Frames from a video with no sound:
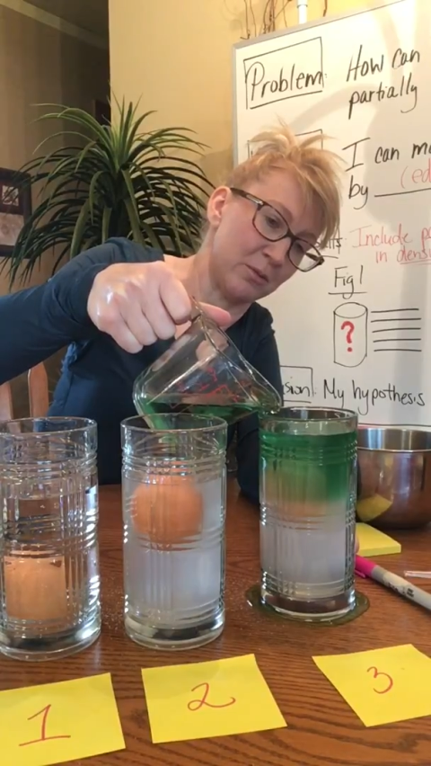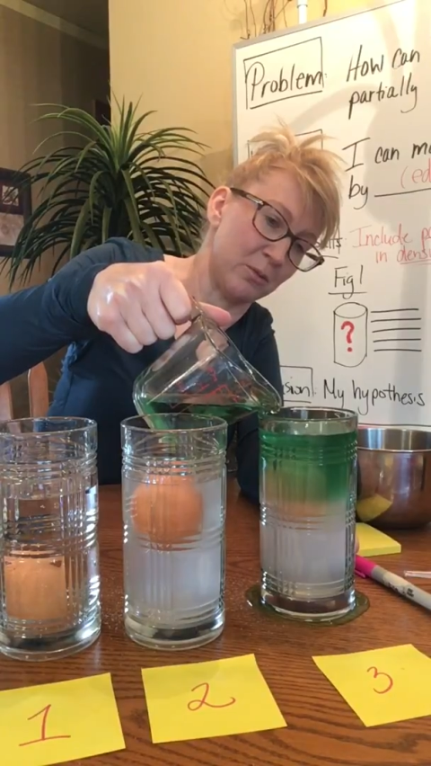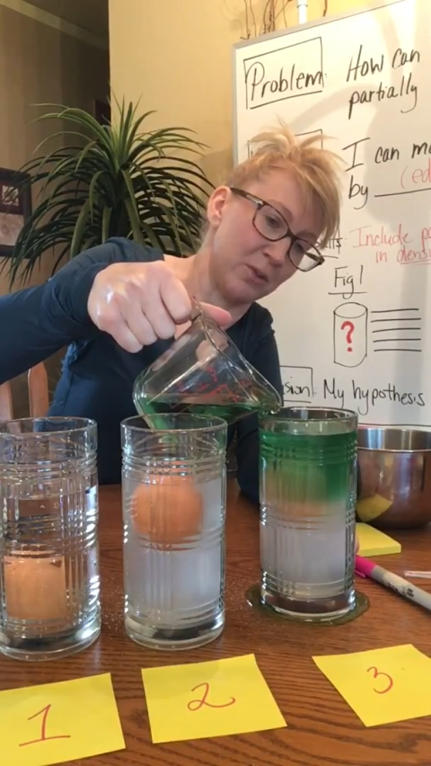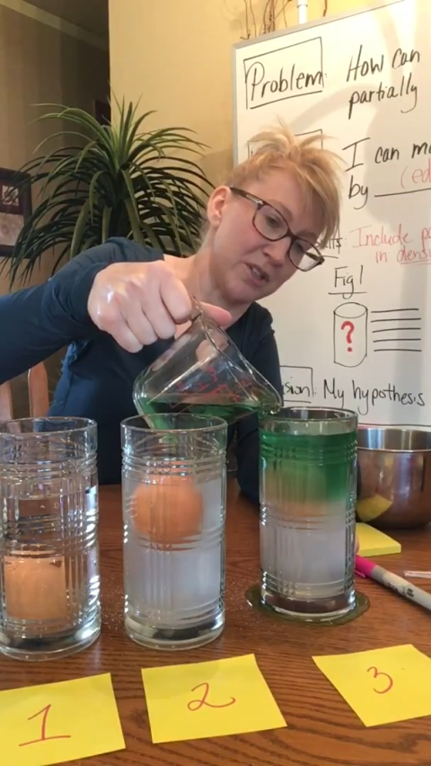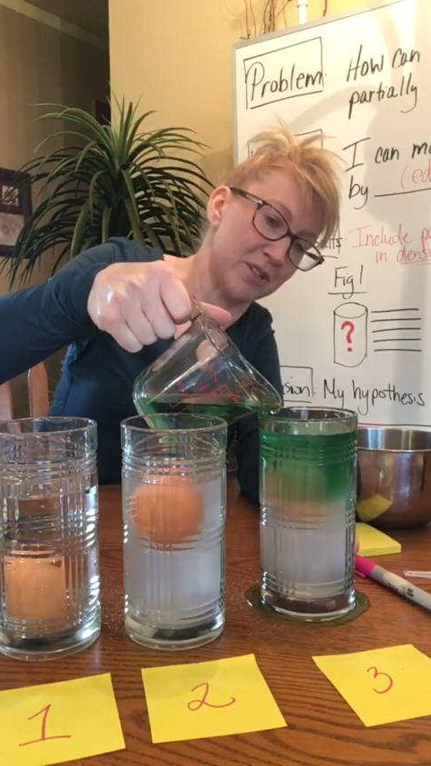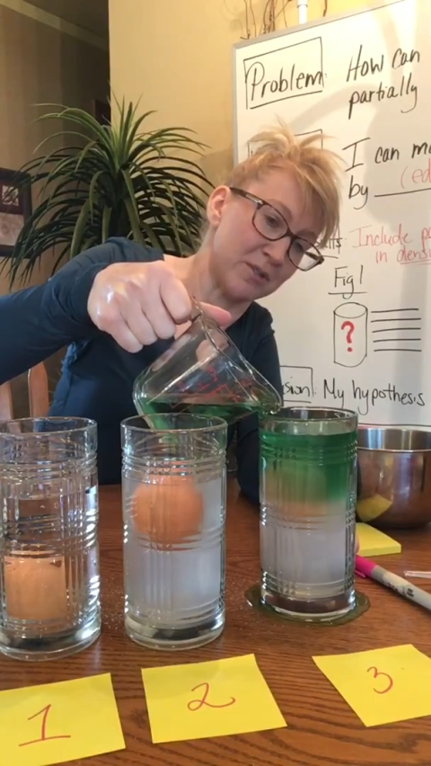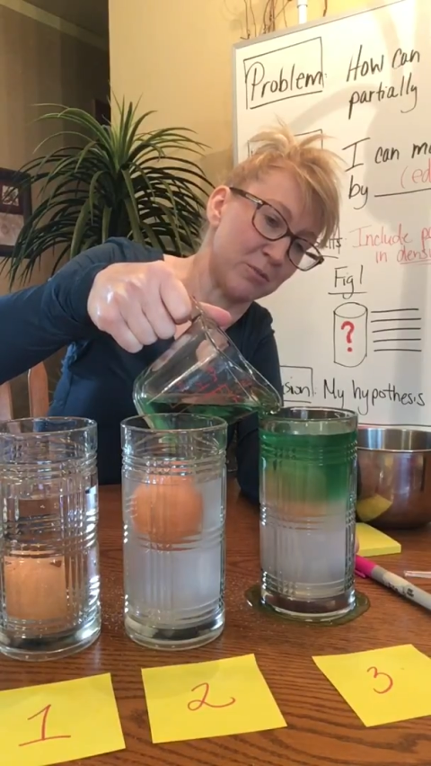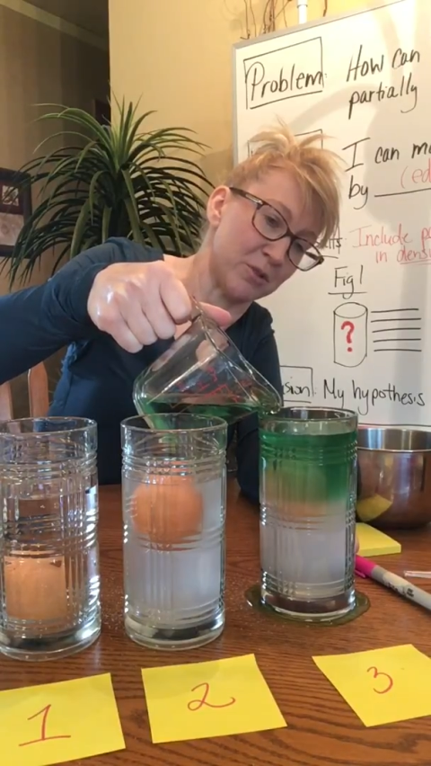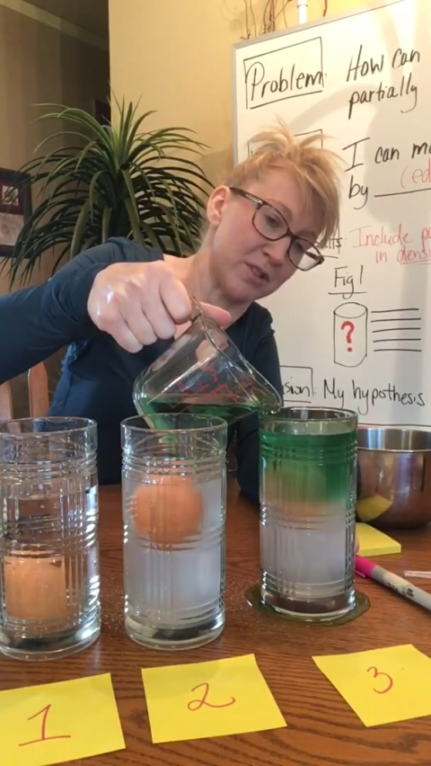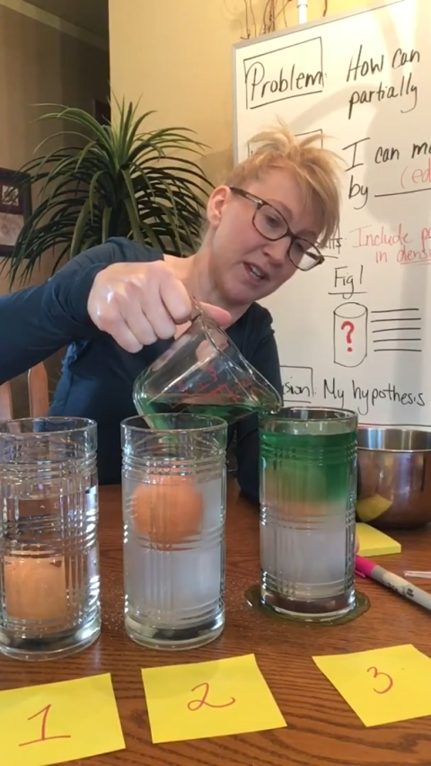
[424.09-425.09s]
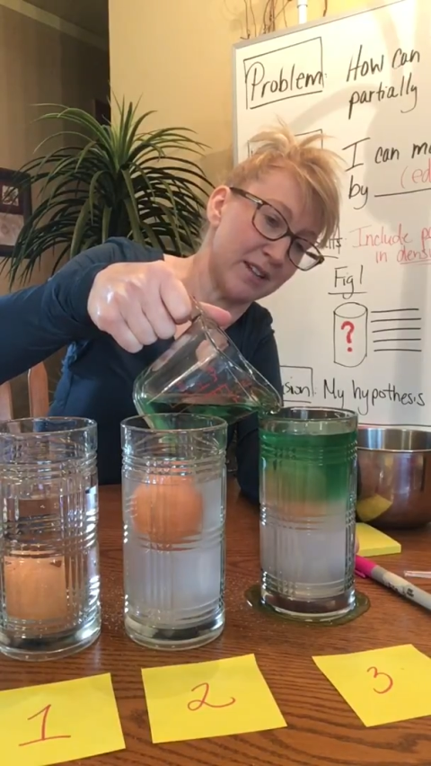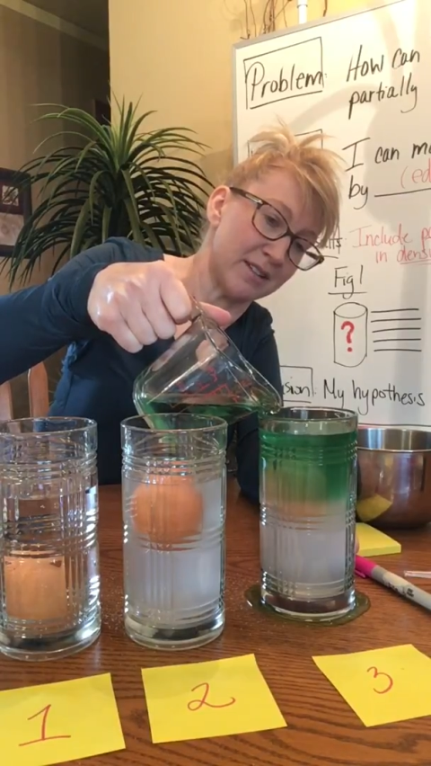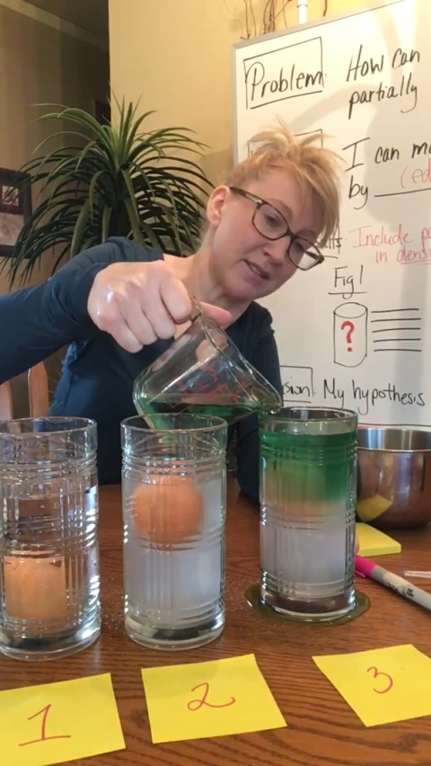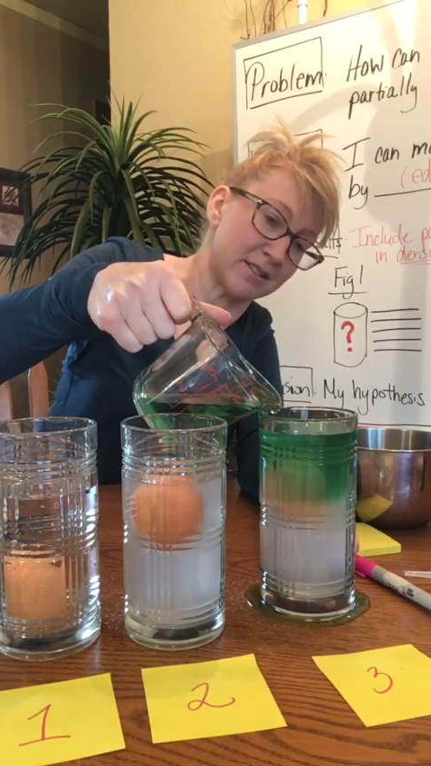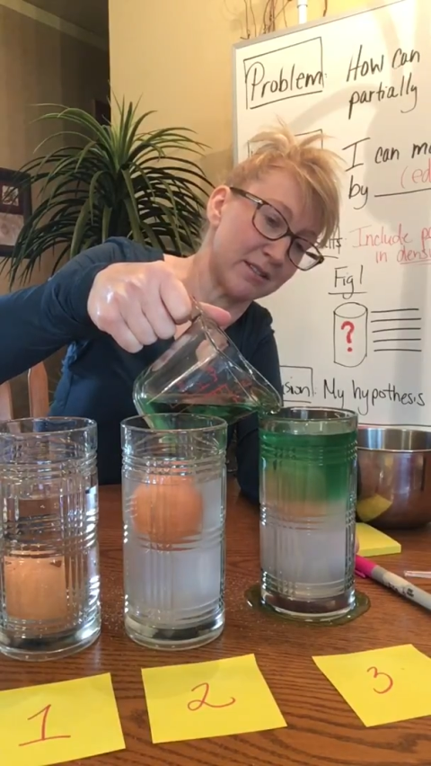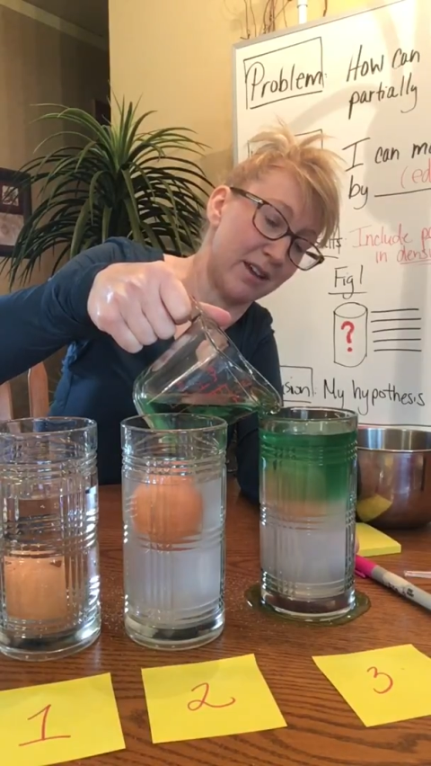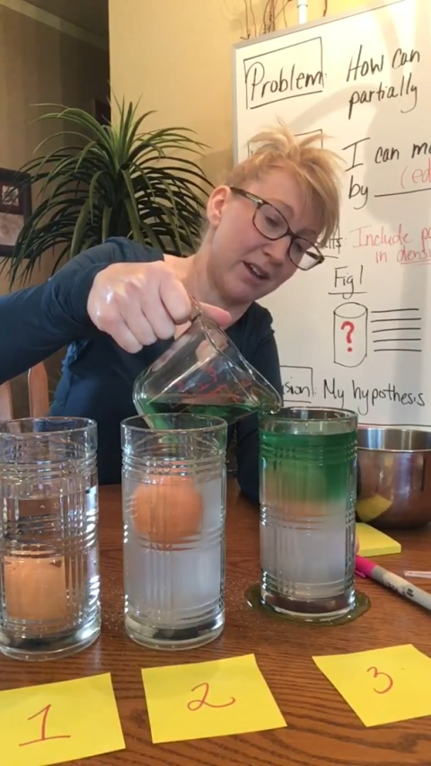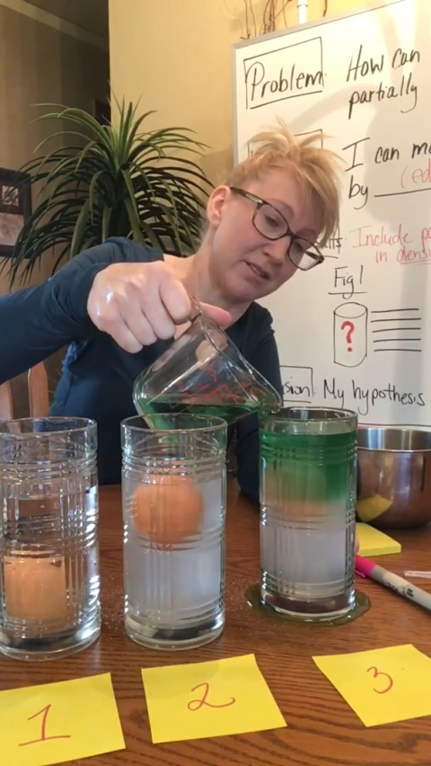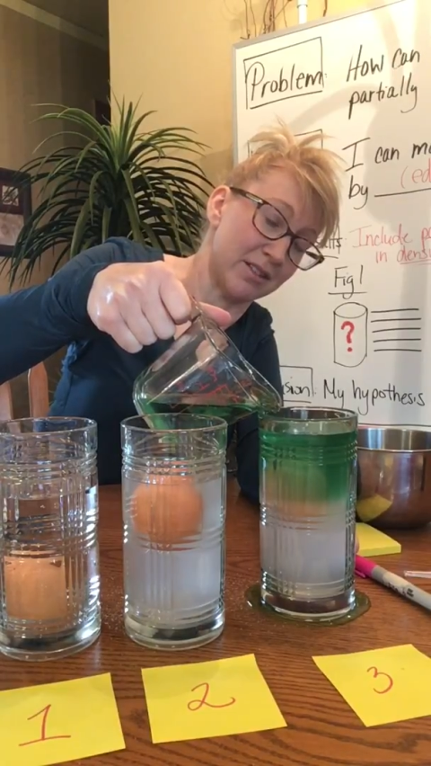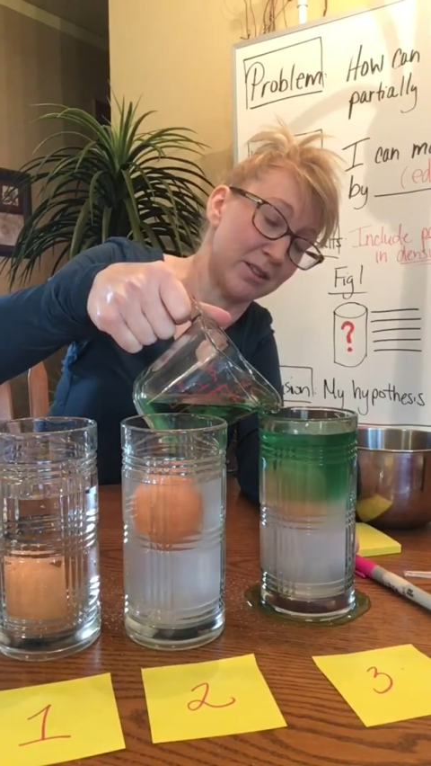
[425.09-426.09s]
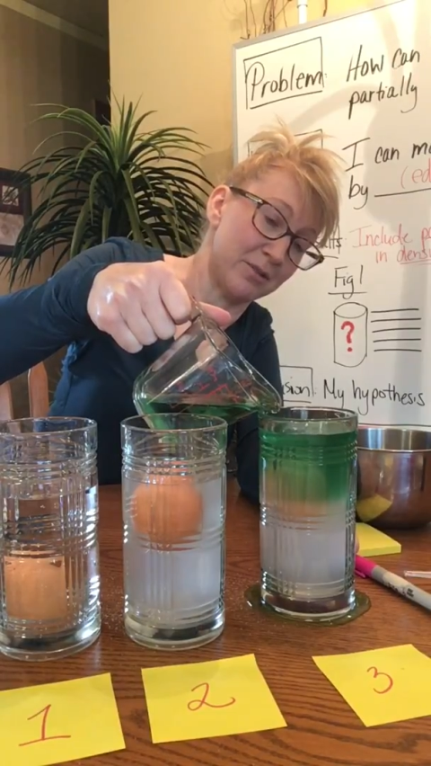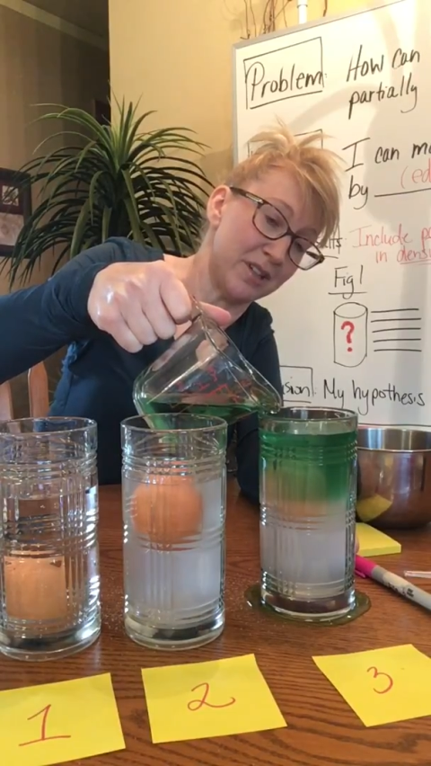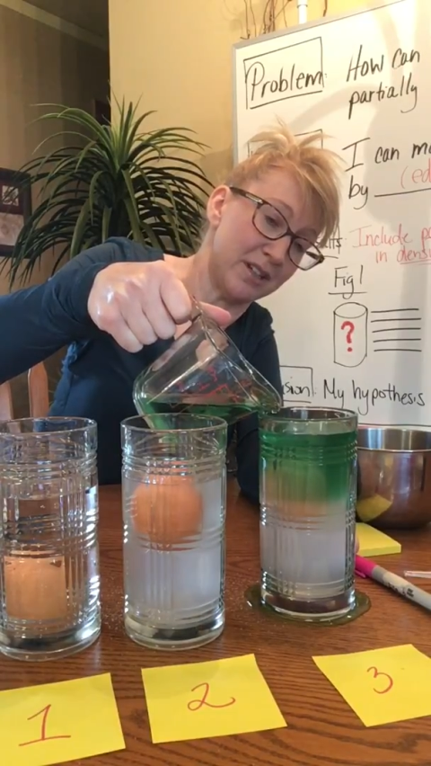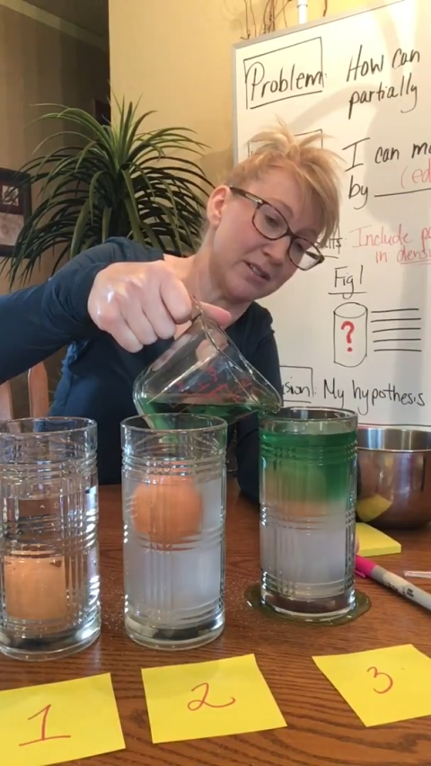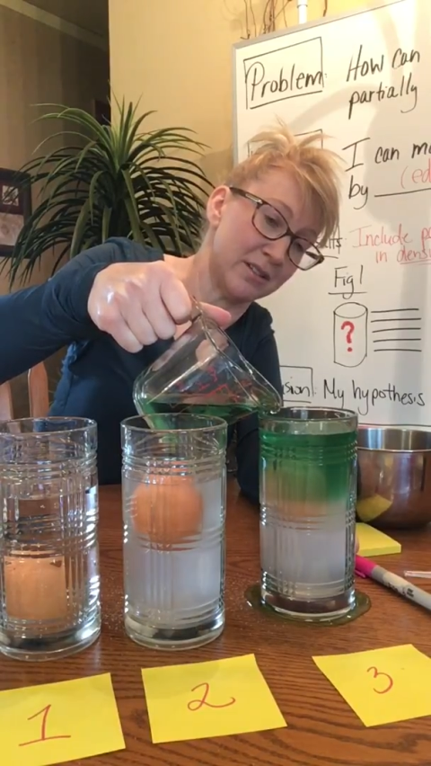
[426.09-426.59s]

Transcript: which is more dense out of the three